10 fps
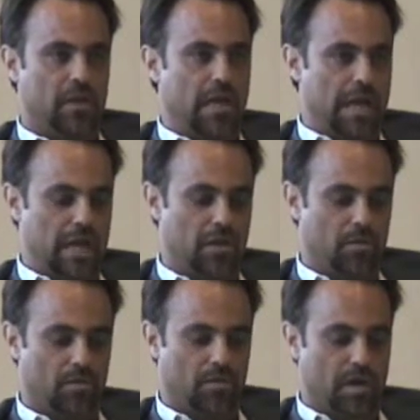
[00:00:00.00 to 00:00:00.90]
And
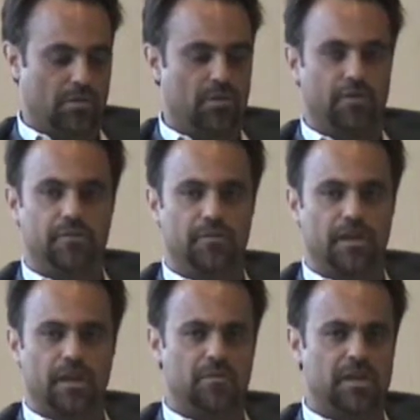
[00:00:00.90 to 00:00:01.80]
I don't know
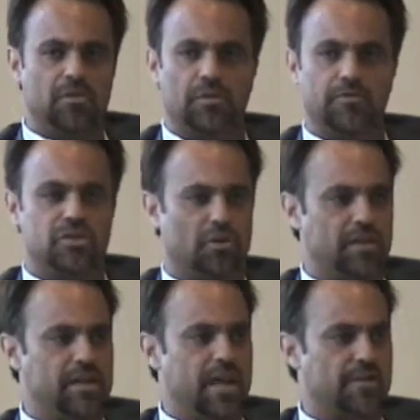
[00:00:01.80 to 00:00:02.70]
if anybody heard of
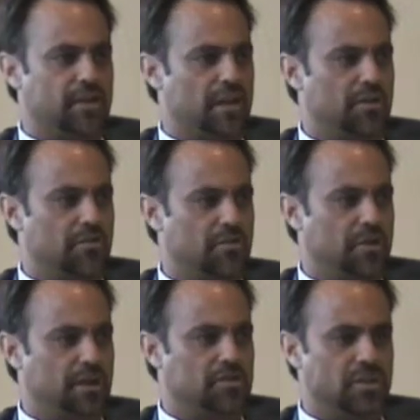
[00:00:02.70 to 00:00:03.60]
Charity Navigator by
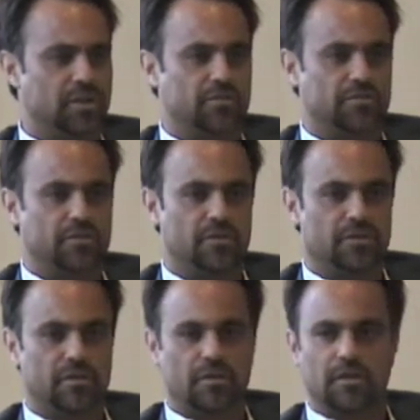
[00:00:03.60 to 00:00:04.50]
any chance?
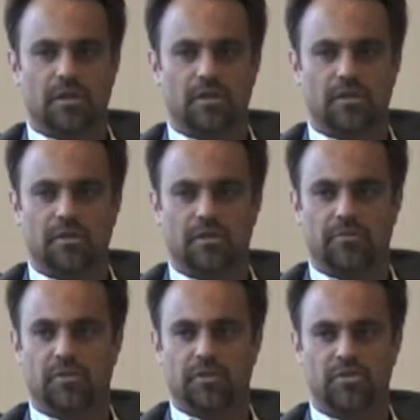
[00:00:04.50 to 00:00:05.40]

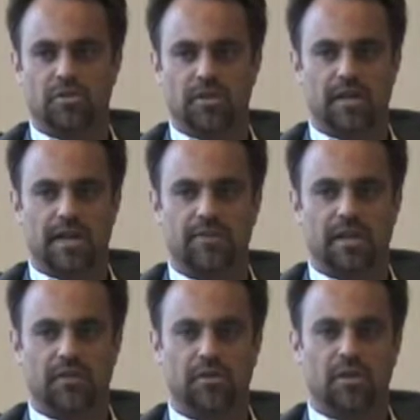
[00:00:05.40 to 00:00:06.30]
Never heard of Charity
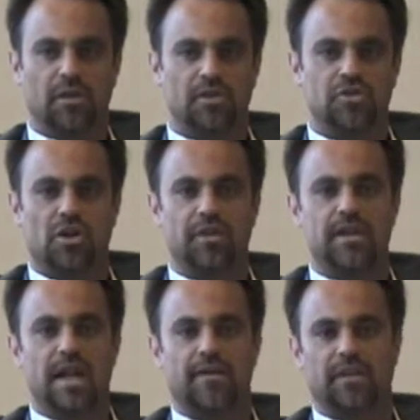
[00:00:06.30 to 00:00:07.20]
Navigator. Charity
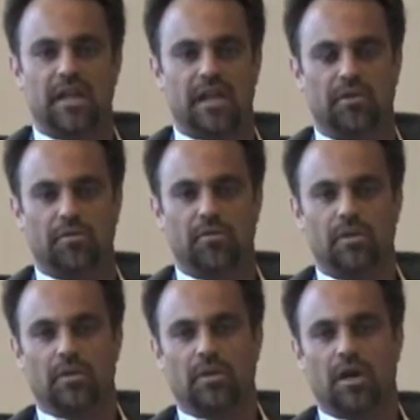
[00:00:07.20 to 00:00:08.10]
Navigator
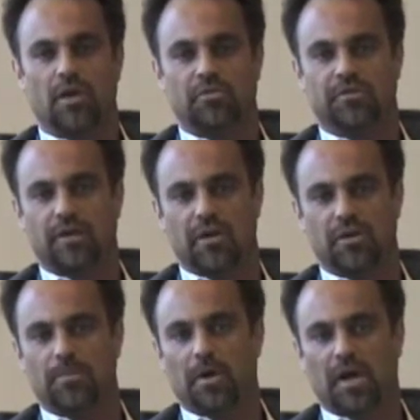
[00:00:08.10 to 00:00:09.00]
was
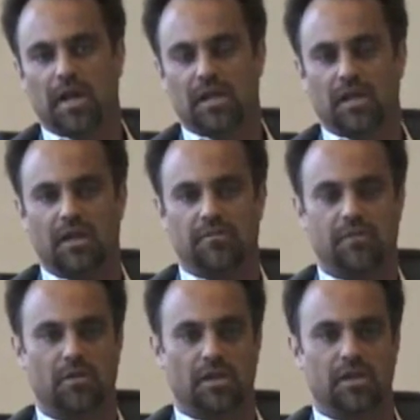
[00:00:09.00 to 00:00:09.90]
founded by a
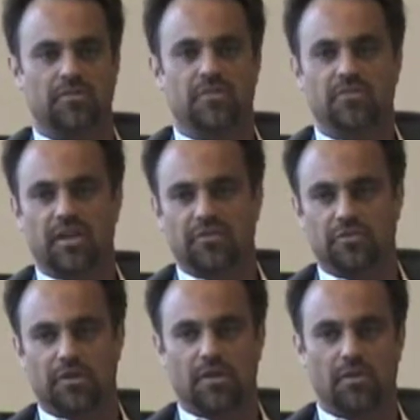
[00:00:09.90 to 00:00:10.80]
very
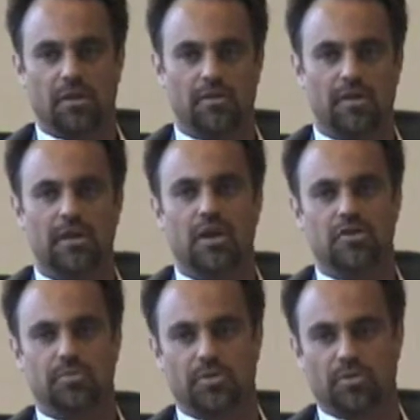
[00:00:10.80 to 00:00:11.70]
successful internet
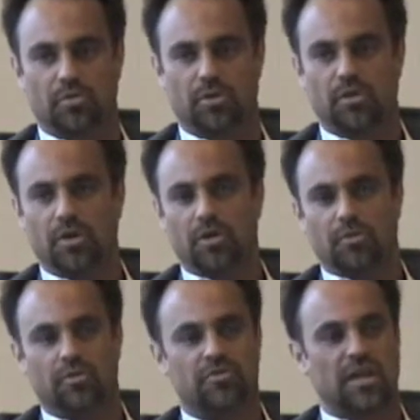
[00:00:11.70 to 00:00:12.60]
entrepreneur
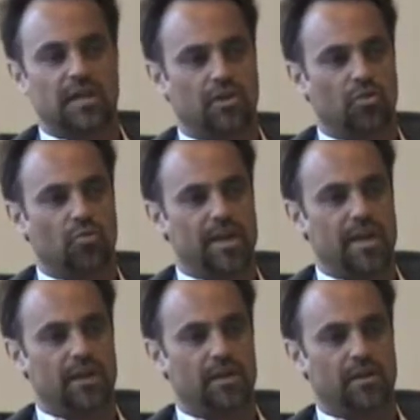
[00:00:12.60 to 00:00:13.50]
who decided to
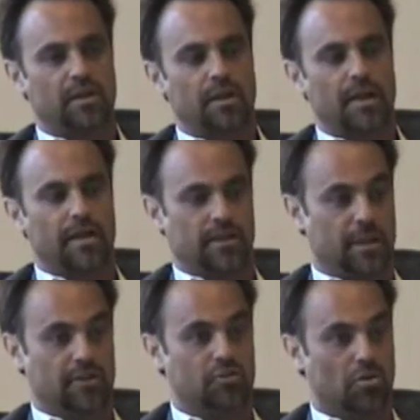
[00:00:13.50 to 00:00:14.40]
create
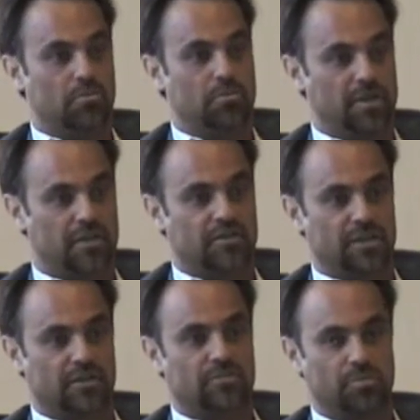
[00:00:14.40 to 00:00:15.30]
his own
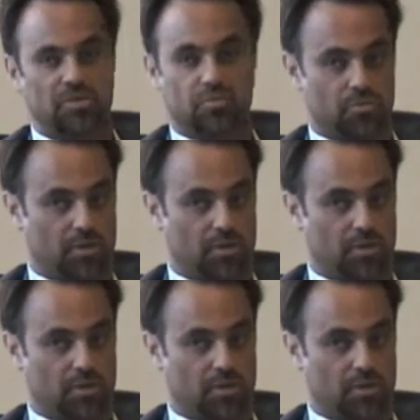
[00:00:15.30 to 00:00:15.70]
business, which was